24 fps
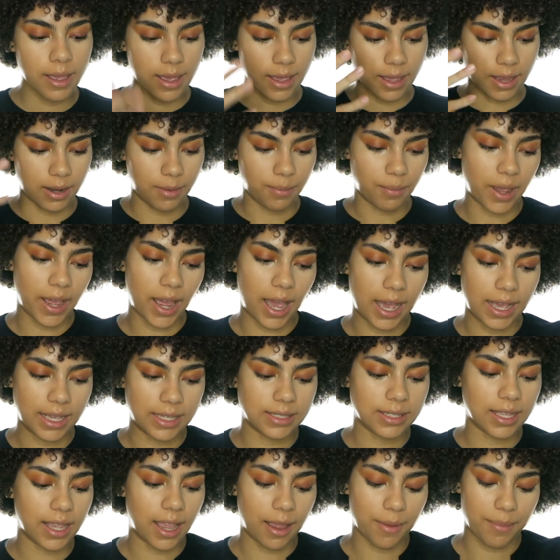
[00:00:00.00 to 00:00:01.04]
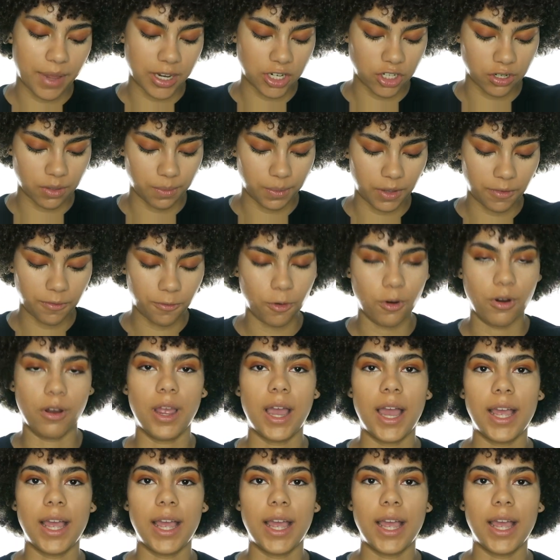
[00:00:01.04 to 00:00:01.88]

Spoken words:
And in my eyes, like I mentioned before,